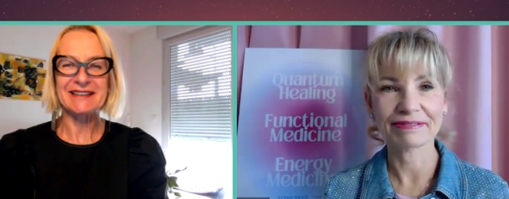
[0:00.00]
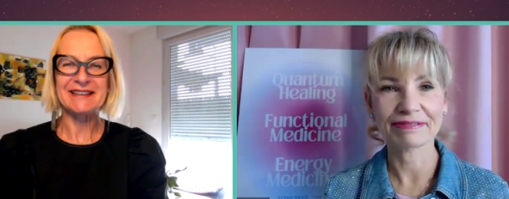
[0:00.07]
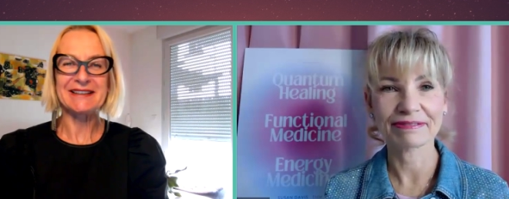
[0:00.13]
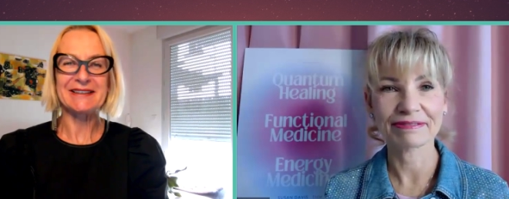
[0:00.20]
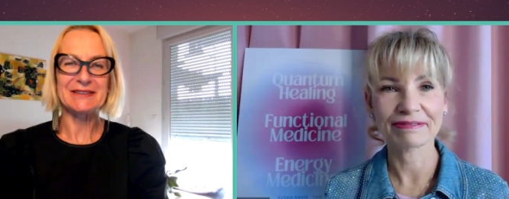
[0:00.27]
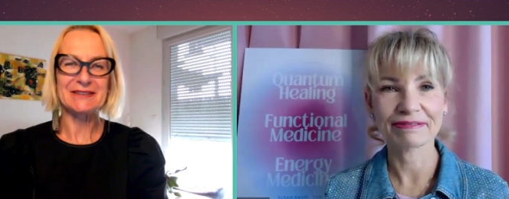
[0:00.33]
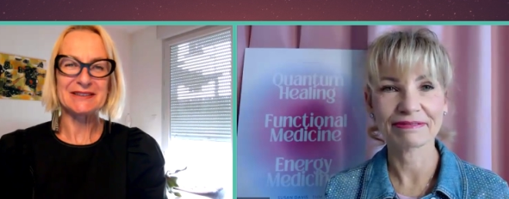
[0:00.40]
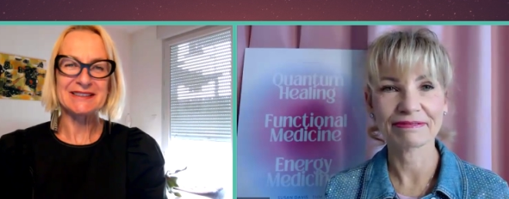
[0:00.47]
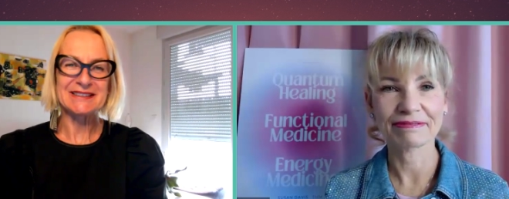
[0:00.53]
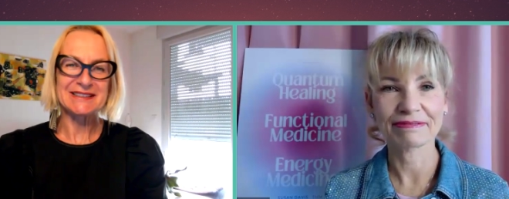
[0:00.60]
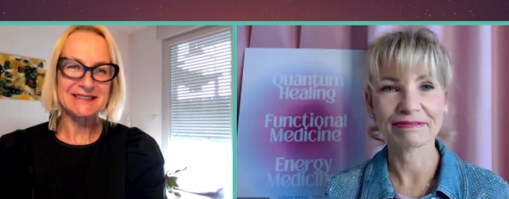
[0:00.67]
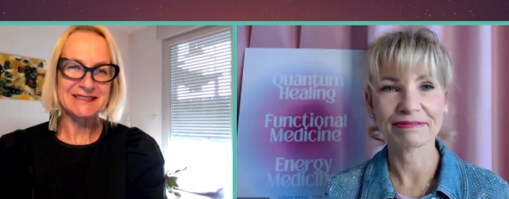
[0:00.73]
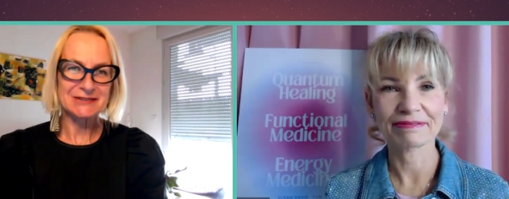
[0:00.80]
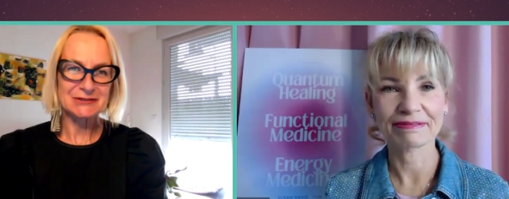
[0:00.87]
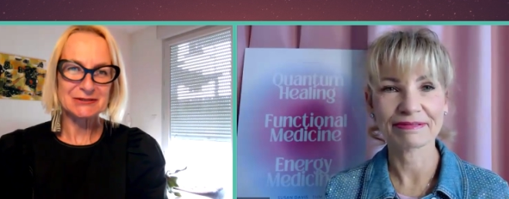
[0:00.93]
Speaker 1: you know,
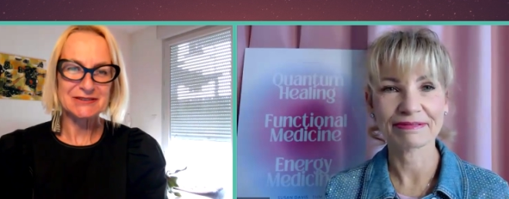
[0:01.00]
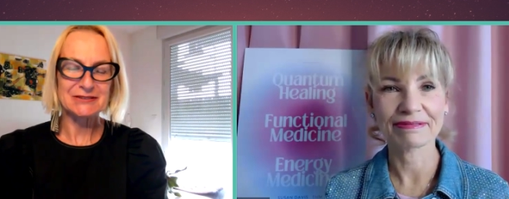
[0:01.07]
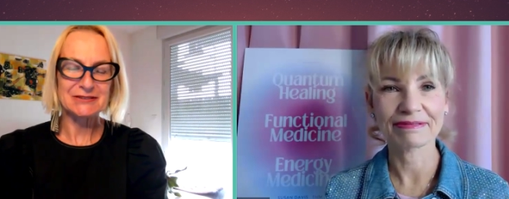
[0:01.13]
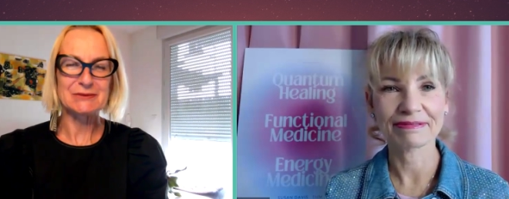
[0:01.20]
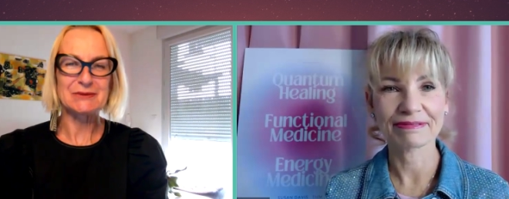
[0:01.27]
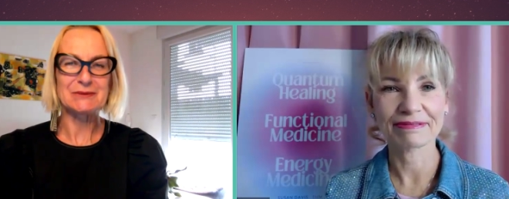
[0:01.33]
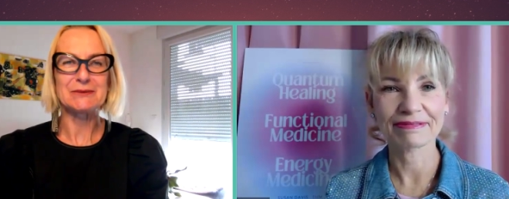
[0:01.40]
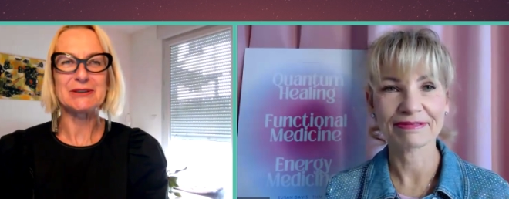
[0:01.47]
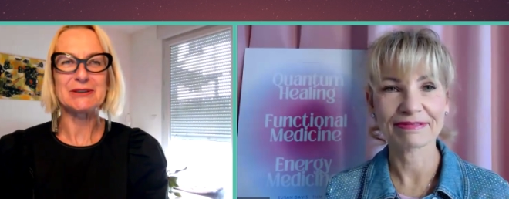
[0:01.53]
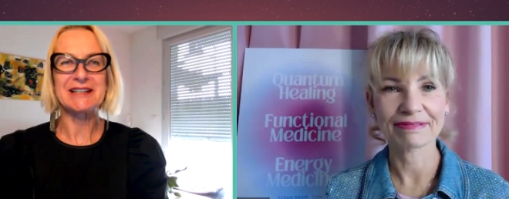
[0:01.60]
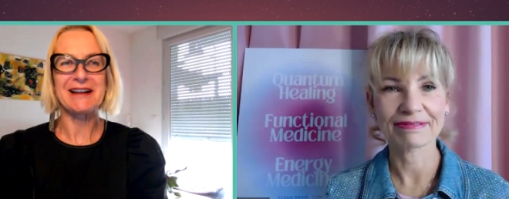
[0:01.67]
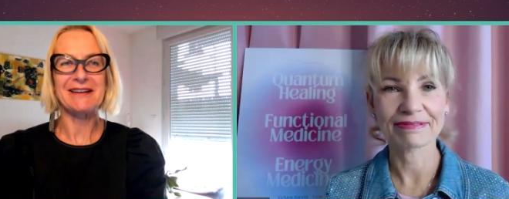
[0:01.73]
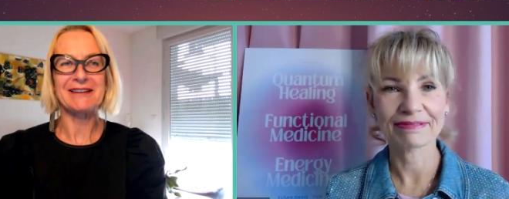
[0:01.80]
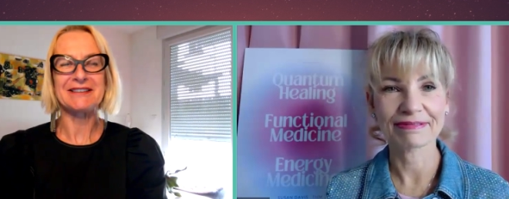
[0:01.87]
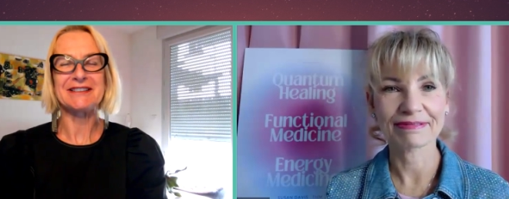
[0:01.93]
it's also more
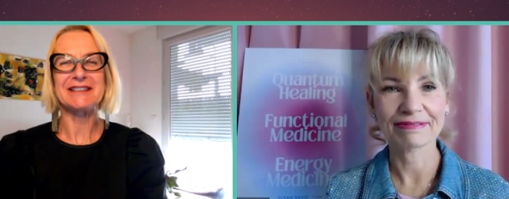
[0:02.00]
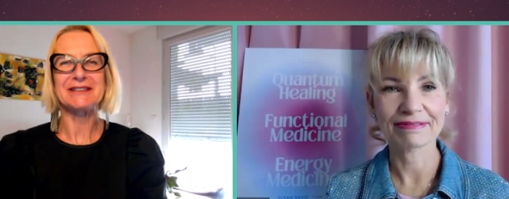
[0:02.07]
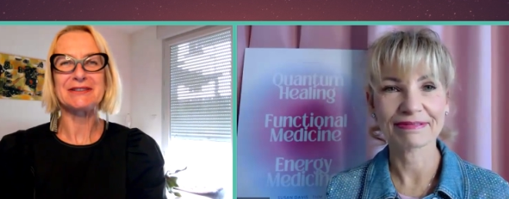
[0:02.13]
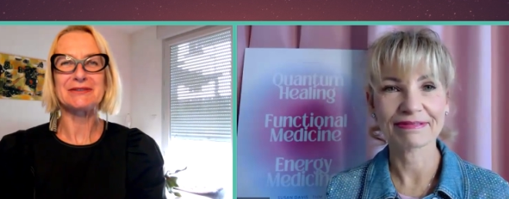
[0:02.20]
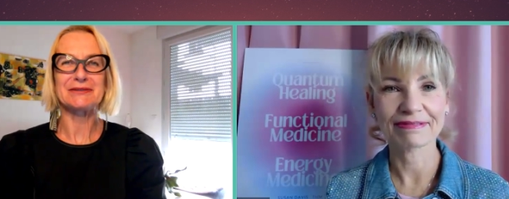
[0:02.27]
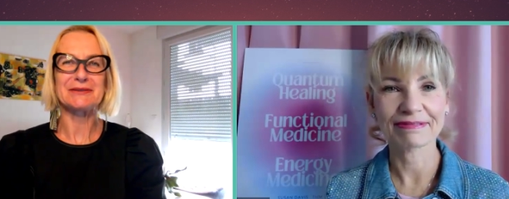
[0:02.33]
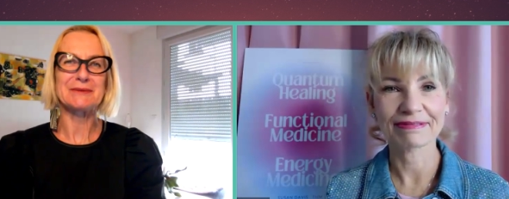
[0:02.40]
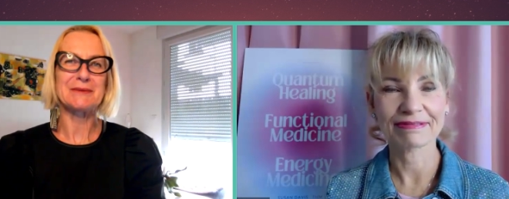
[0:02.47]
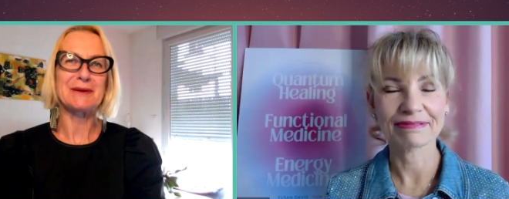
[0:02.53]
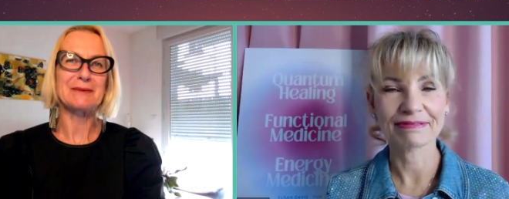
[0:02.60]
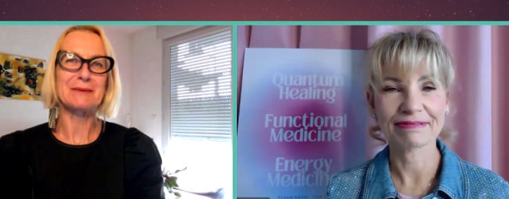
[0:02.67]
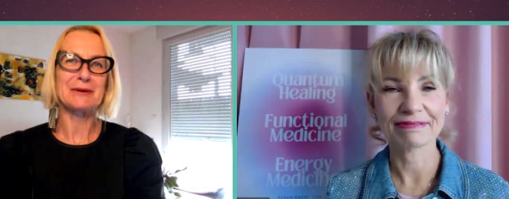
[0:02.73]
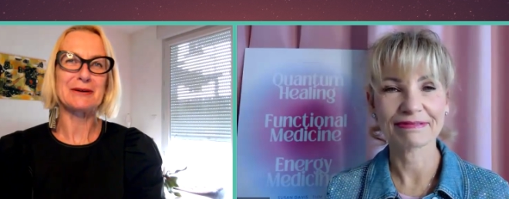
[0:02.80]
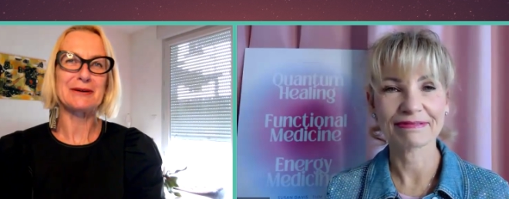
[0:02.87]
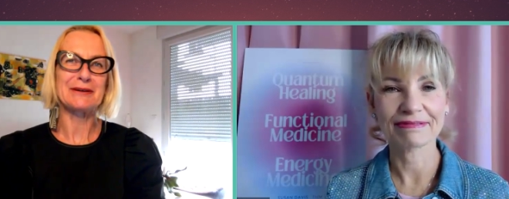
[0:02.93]
challenging to
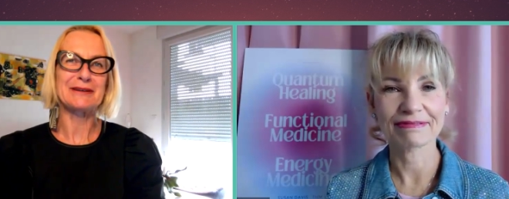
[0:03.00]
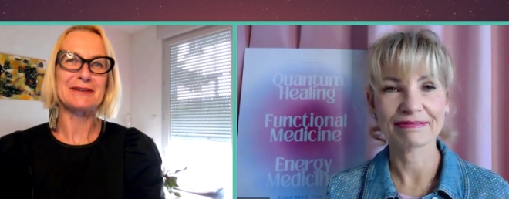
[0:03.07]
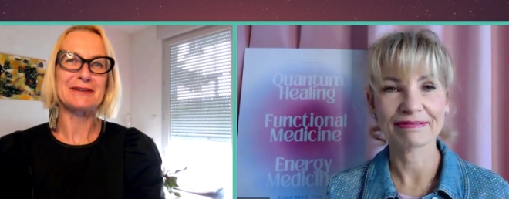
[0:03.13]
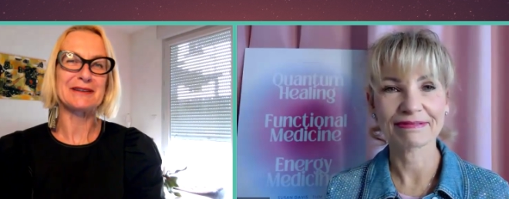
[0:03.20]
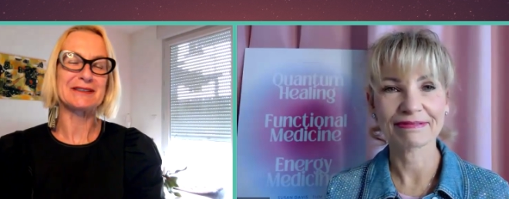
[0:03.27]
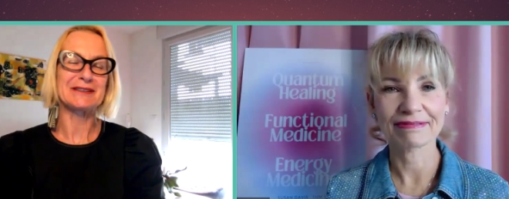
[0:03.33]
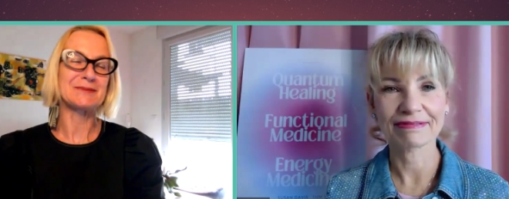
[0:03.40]
remember the